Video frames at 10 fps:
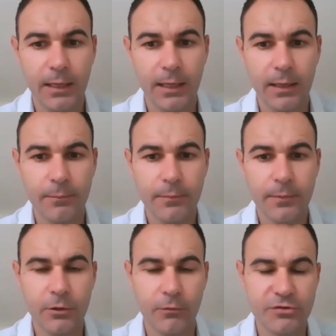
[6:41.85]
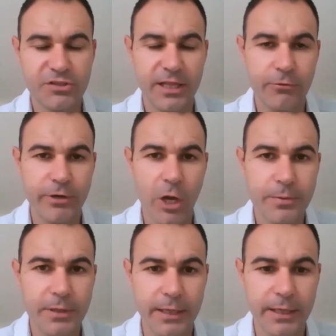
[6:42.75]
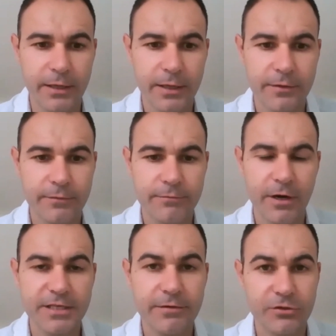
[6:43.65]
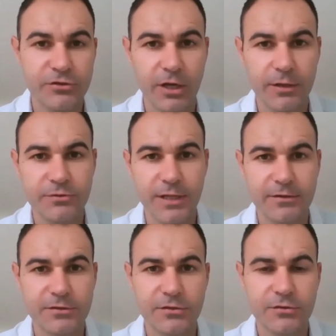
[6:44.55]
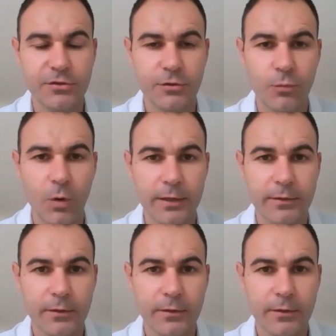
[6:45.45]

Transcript: and obviously they're reopening in very different circumstances to the ones